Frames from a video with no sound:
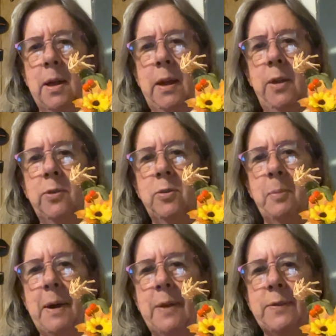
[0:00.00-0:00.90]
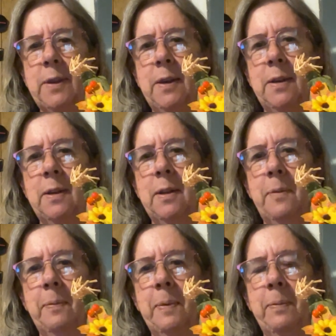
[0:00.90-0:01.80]
Easter basket.
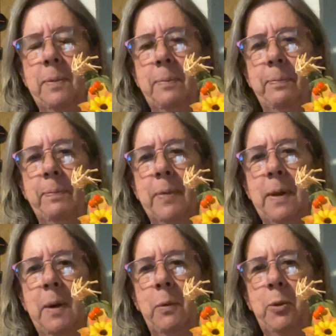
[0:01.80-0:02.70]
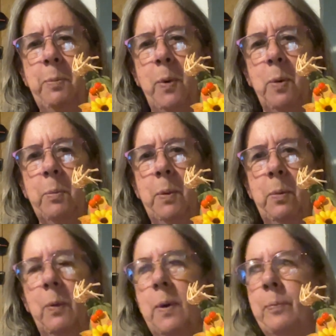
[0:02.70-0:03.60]
It was purple.
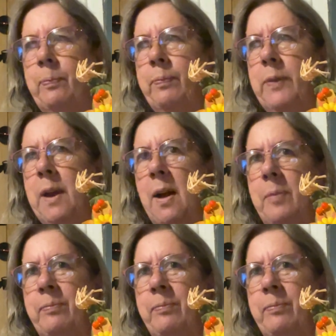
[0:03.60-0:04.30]
Well, yeah,